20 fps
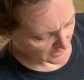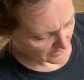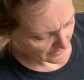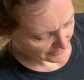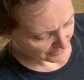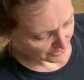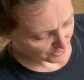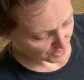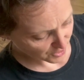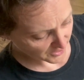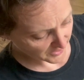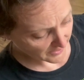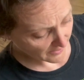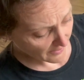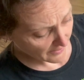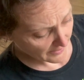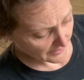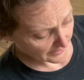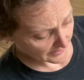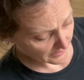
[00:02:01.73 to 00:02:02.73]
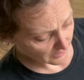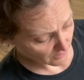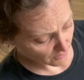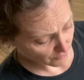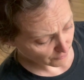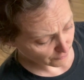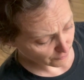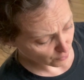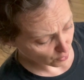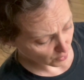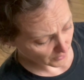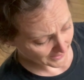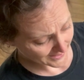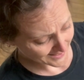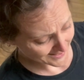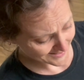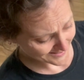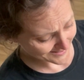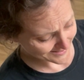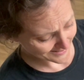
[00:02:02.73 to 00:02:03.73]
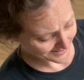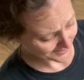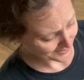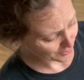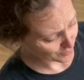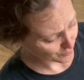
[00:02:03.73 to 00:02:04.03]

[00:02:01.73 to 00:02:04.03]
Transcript: the guide for inside